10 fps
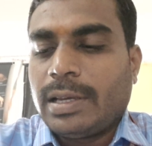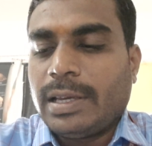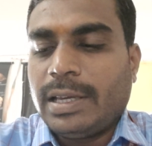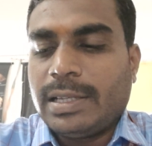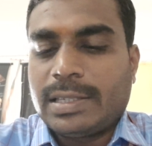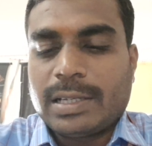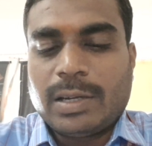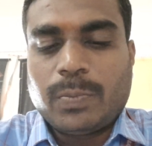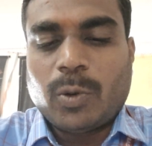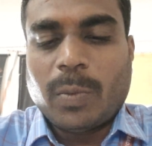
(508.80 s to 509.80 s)
is
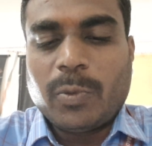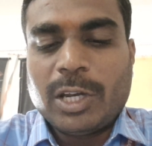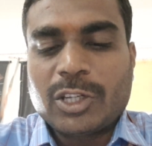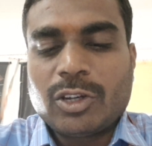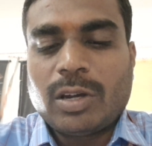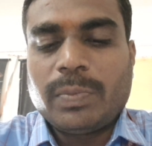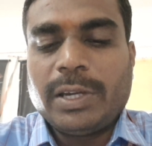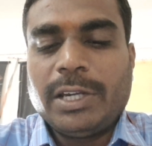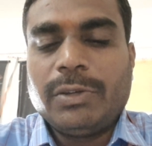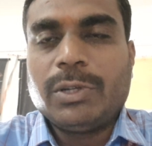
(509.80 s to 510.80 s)
a population of
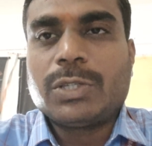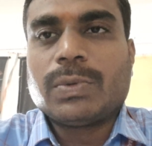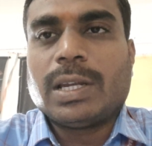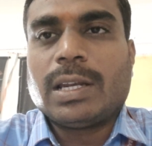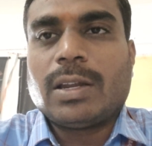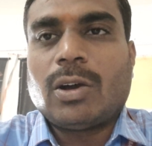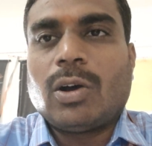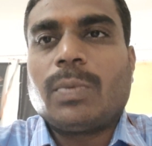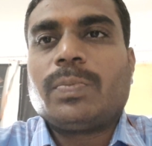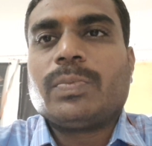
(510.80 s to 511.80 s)
individual
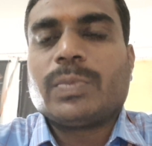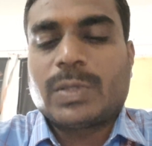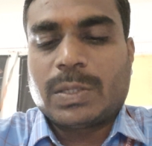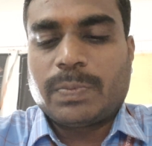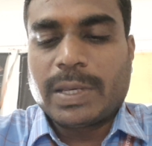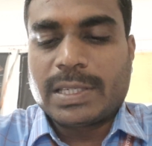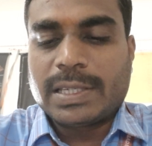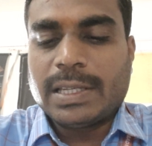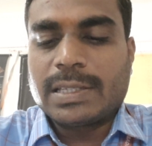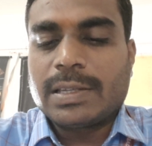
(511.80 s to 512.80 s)
of
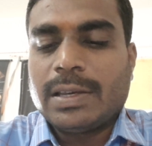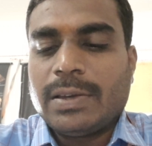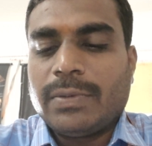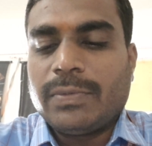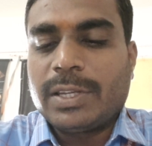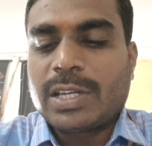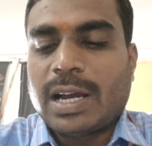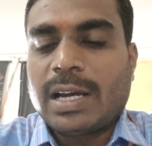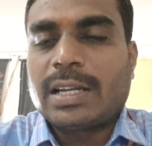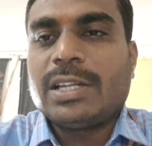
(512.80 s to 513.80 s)
species which
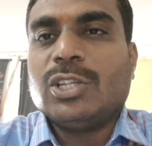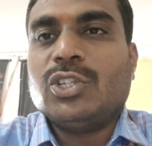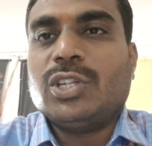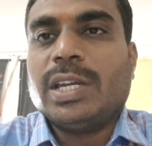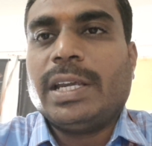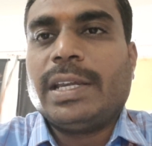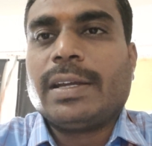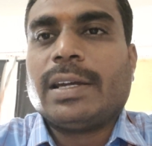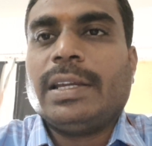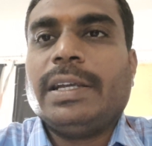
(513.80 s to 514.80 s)
are
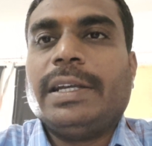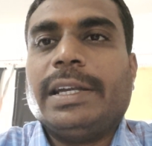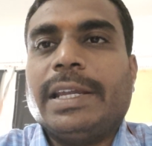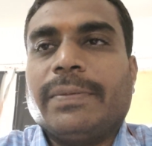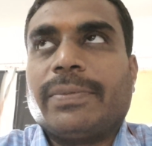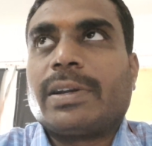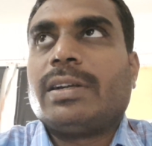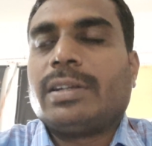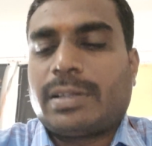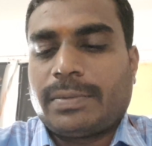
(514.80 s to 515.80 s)
genetically
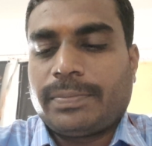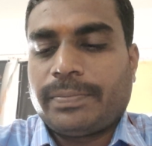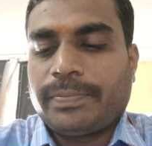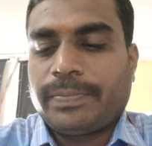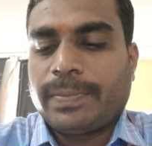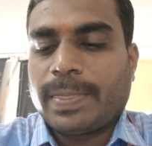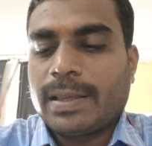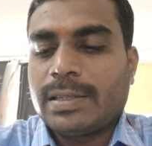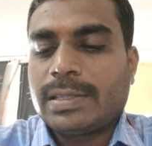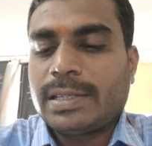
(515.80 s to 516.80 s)
different.
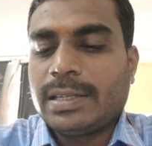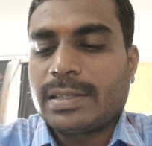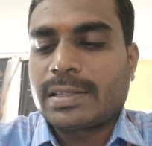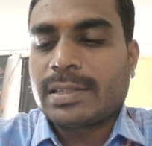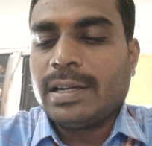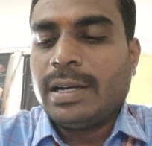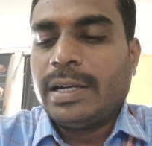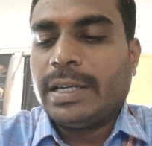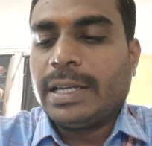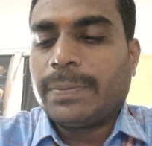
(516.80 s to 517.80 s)
Since
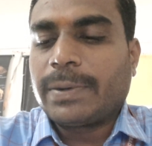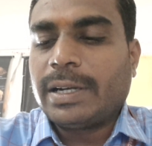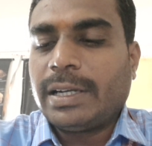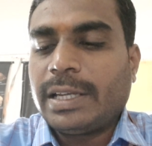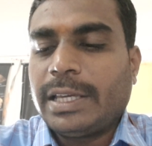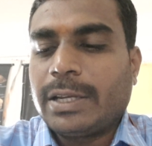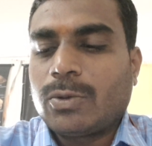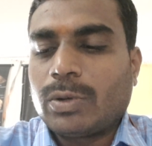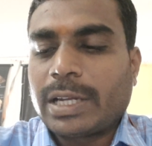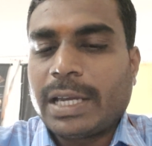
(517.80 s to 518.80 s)
different
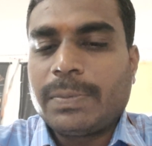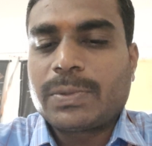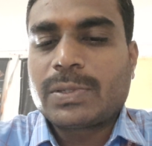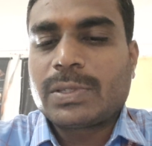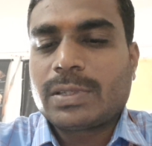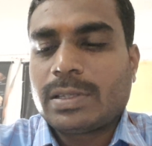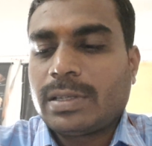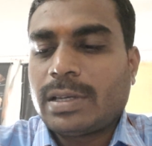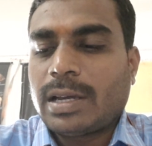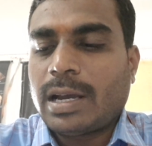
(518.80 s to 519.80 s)
ecotypes
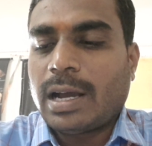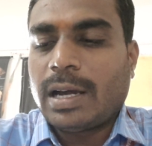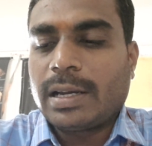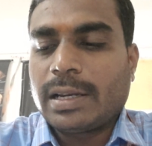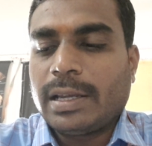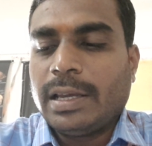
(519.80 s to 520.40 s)
are